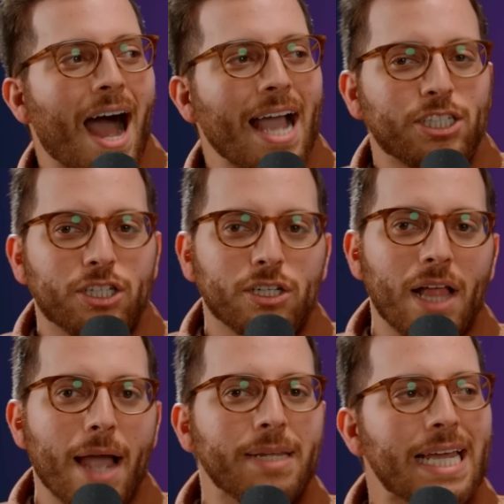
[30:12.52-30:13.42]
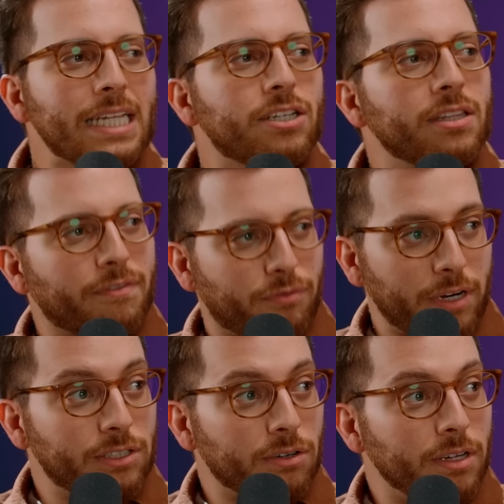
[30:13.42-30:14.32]
I climbed into the
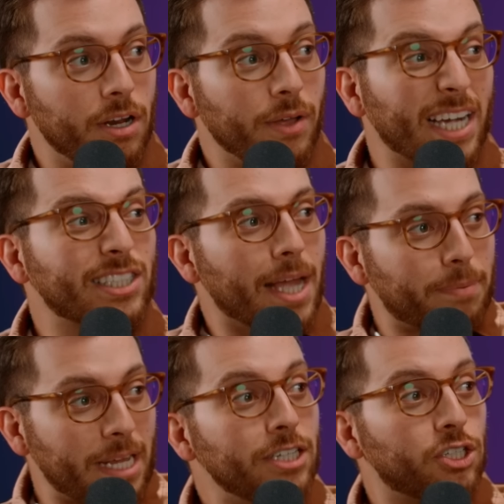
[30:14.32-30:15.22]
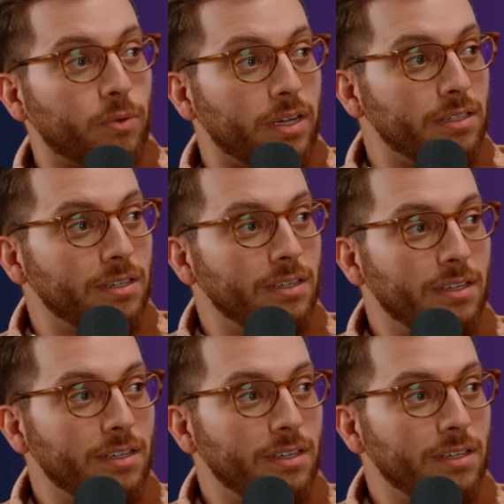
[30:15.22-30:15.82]
freezer. You know, like I stepped into it